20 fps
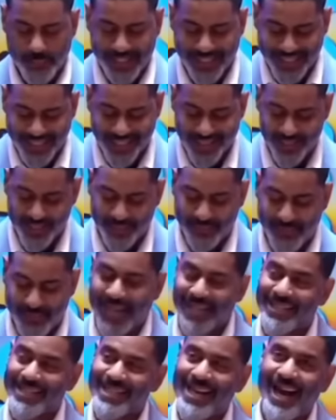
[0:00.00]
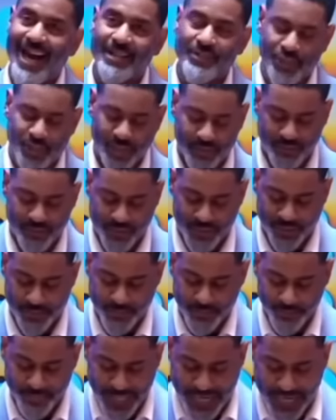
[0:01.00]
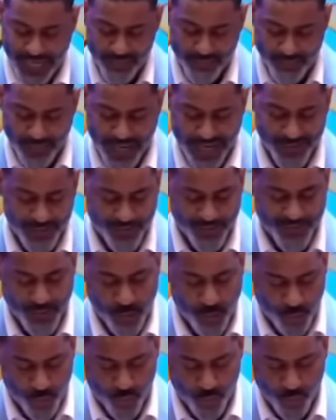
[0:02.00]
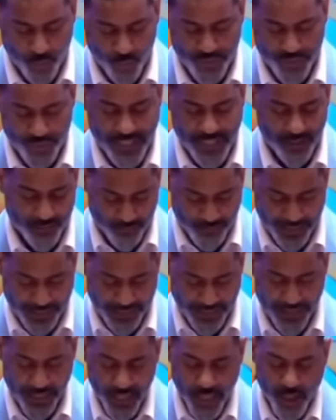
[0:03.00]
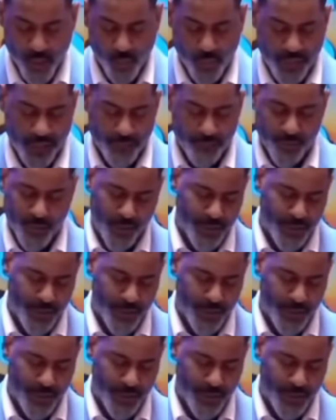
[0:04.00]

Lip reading: because my conscience and my soul tell me when a